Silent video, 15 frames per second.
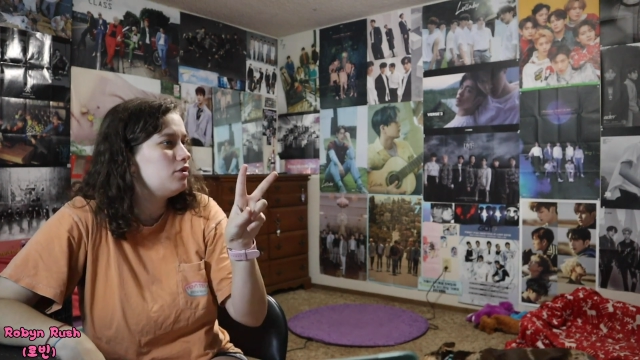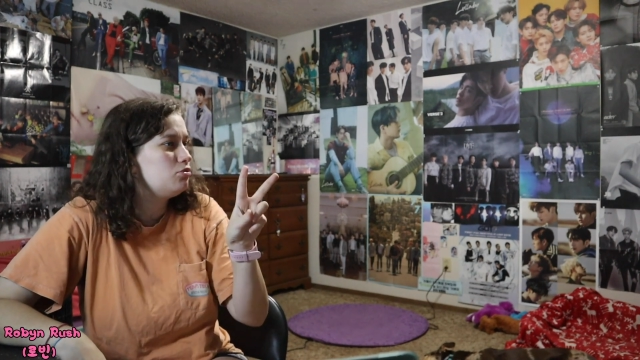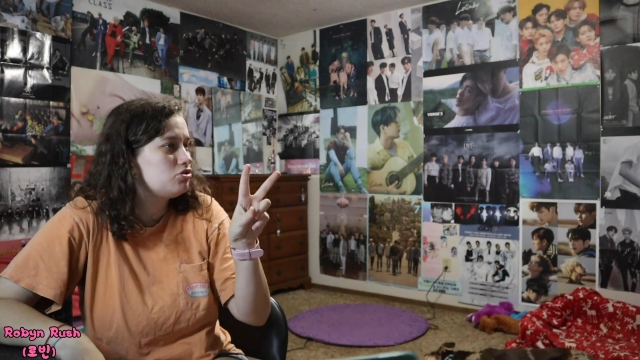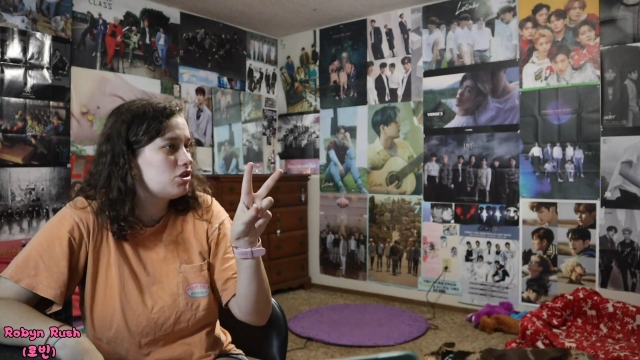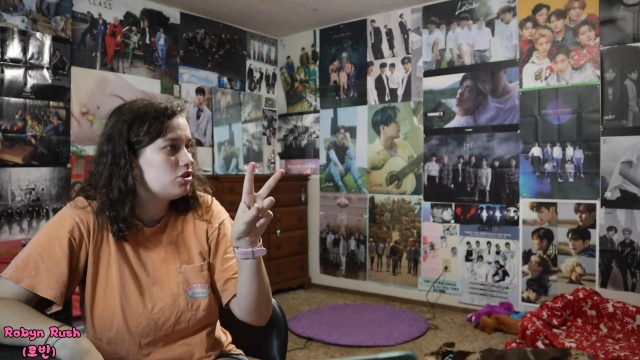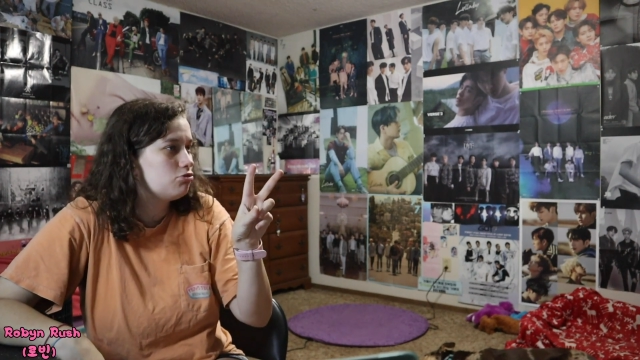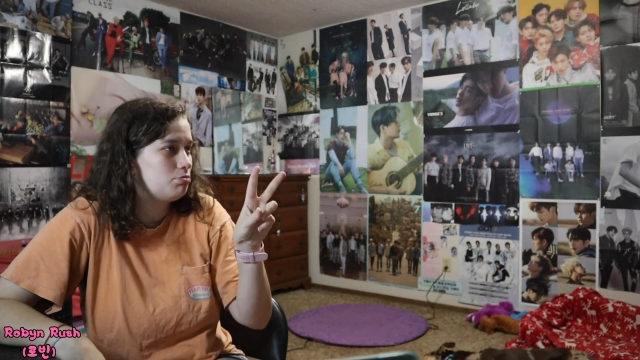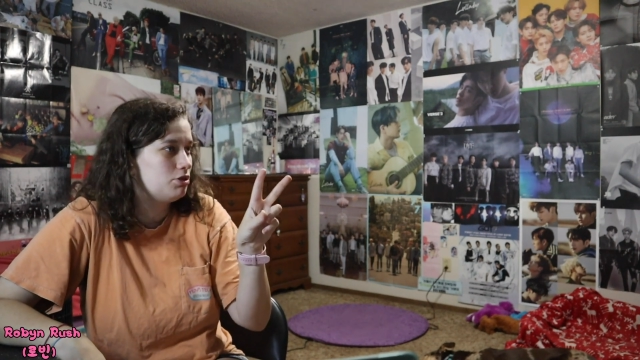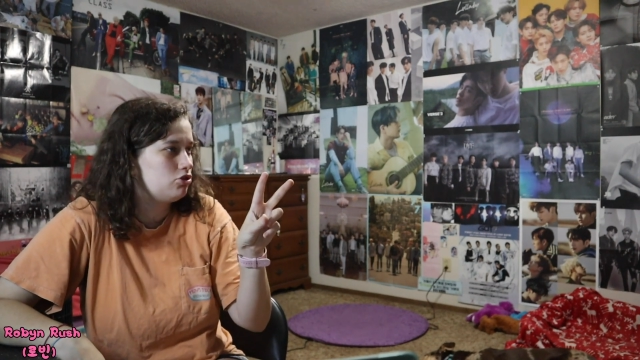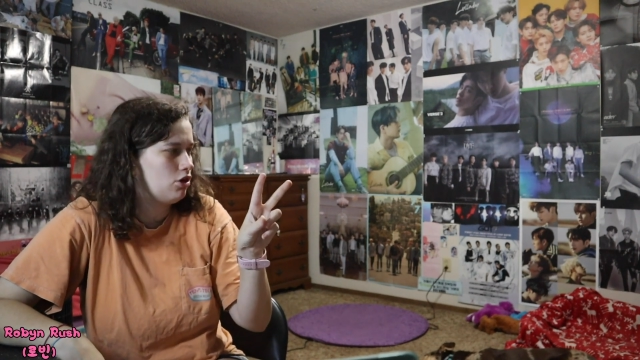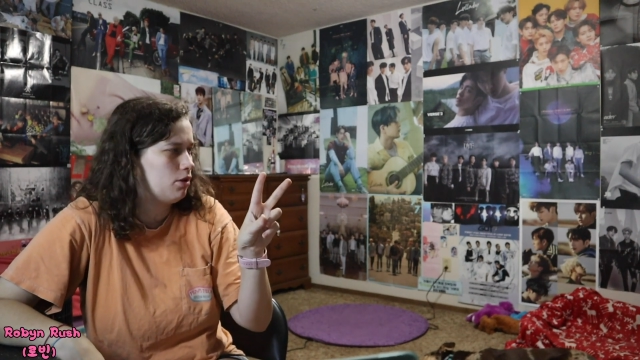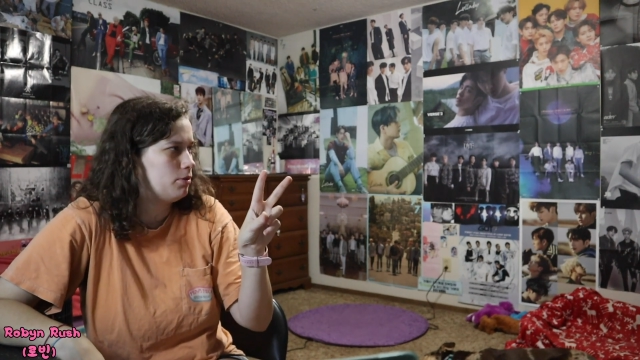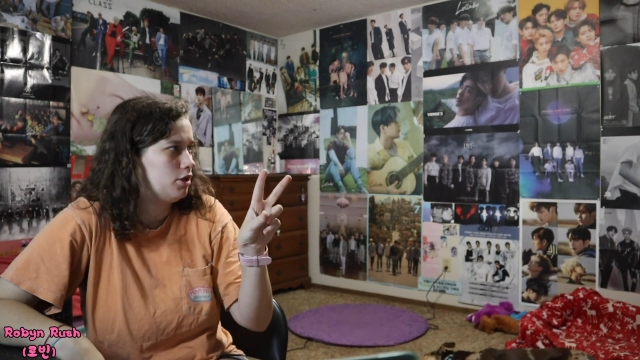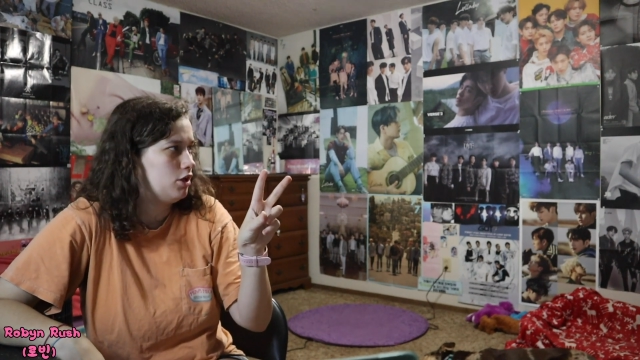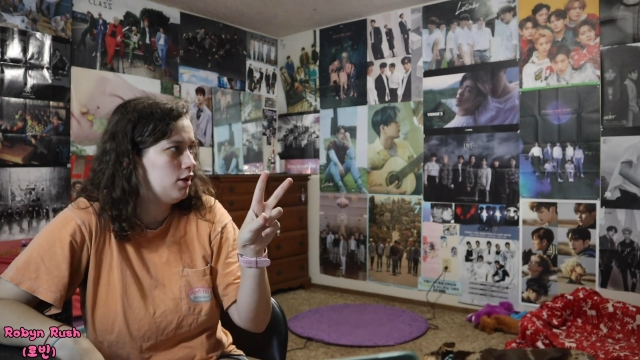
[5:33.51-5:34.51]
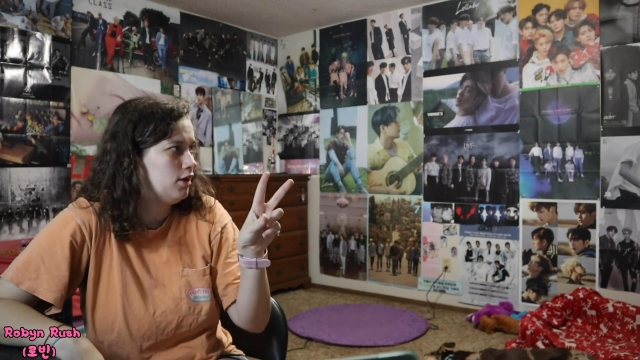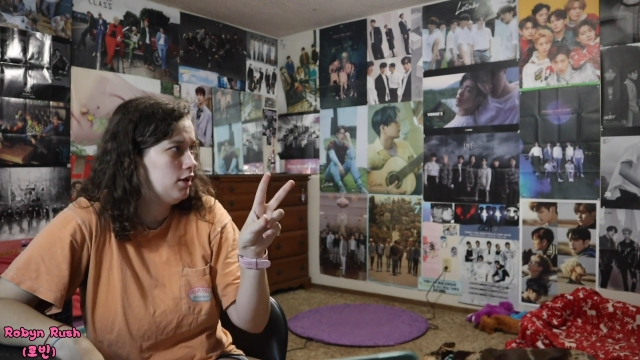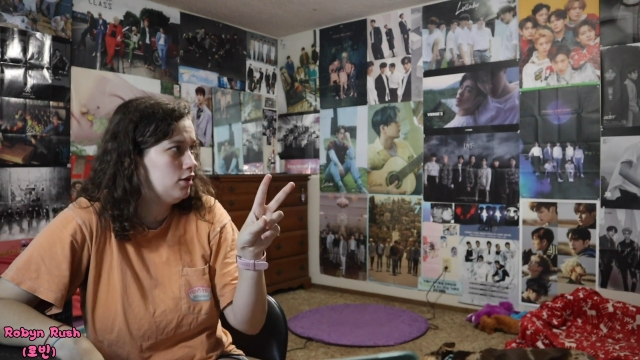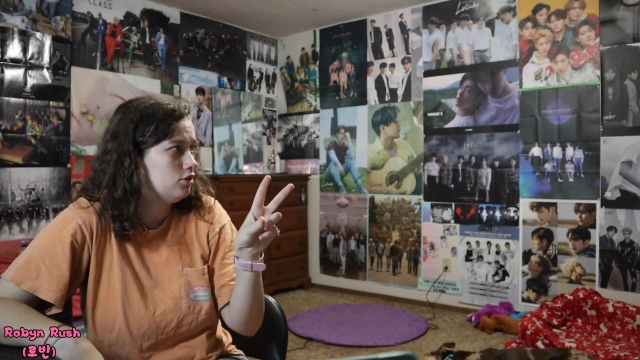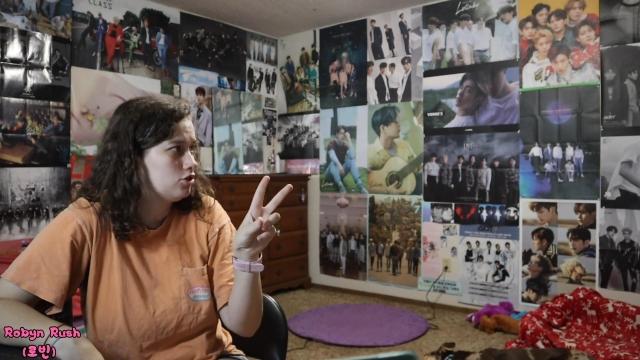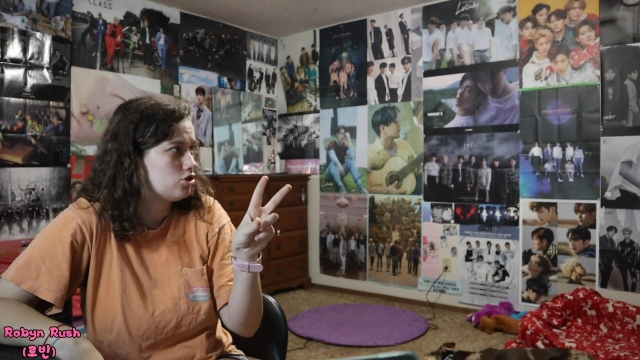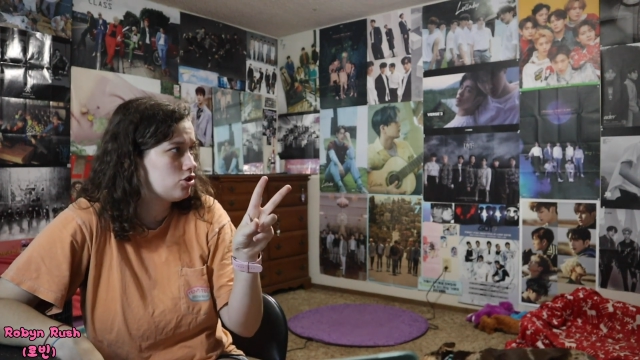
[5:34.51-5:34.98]
he was going to be dropping an
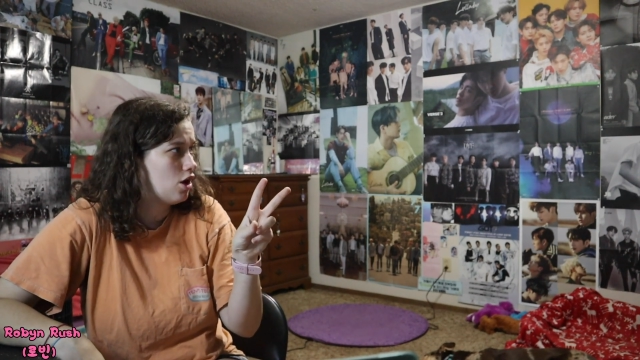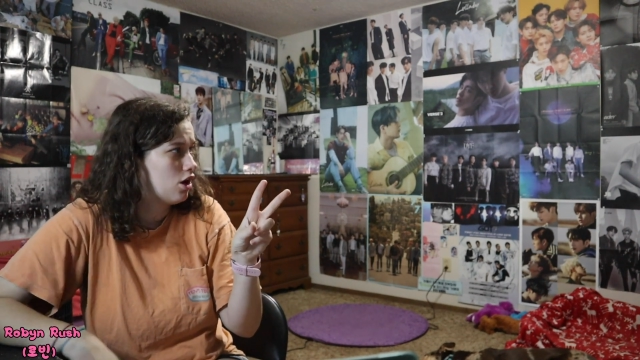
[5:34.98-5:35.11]
English